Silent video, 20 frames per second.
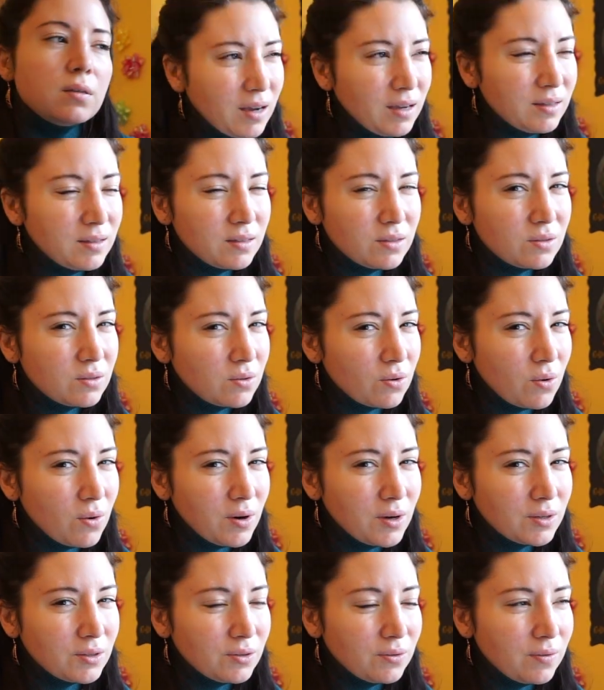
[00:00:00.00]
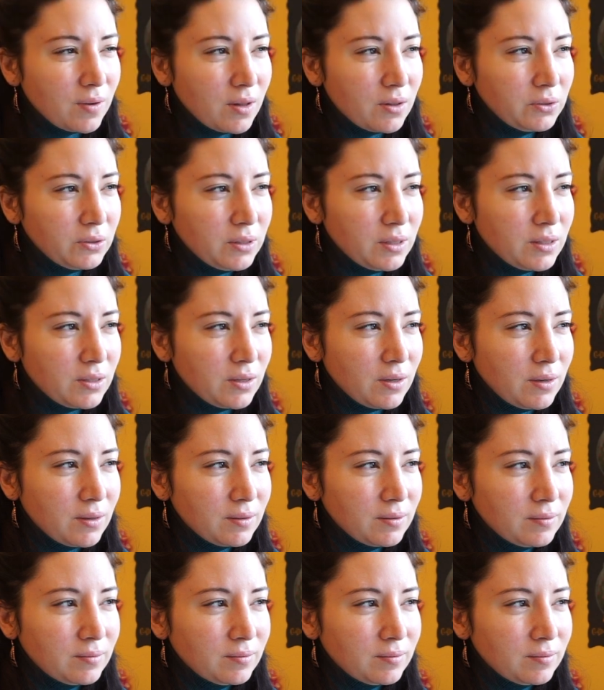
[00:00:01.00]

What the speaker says: It's so hard to follow this song.